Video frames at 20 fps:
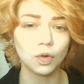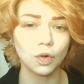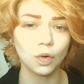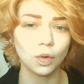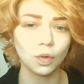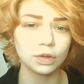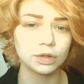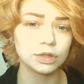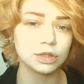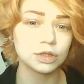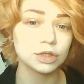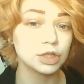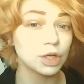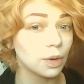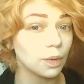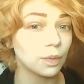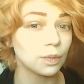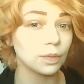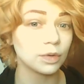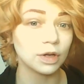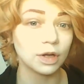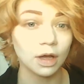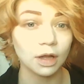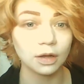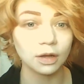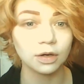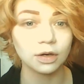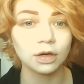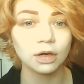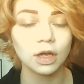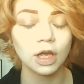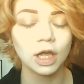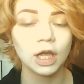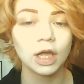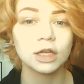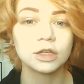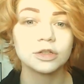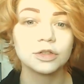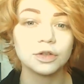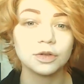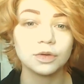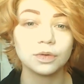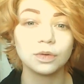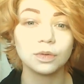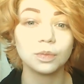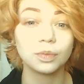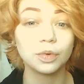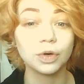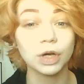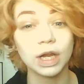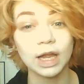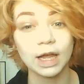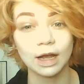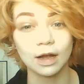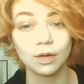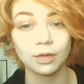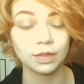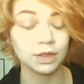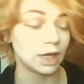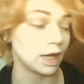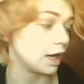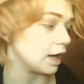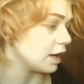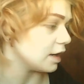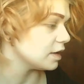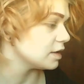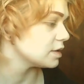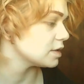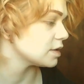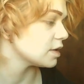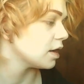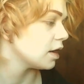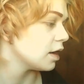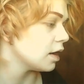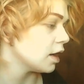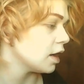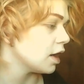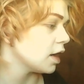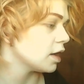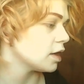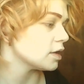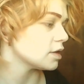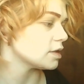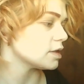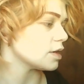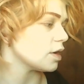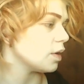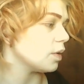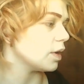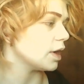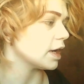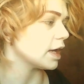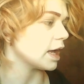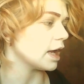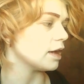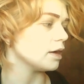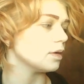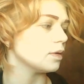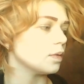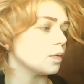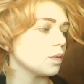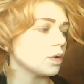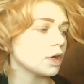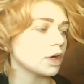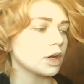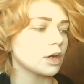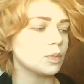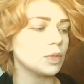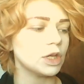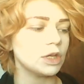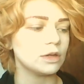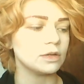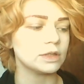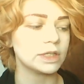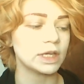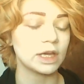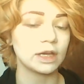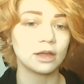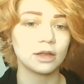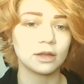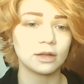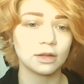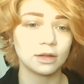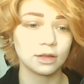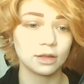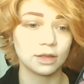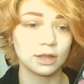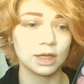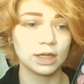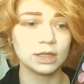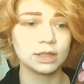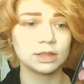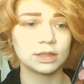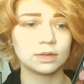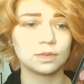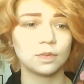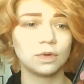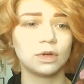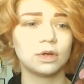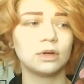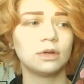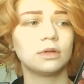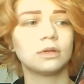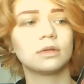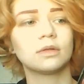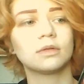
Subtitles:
gold tone color to bring out the eyes. So again, we're going to be using this one.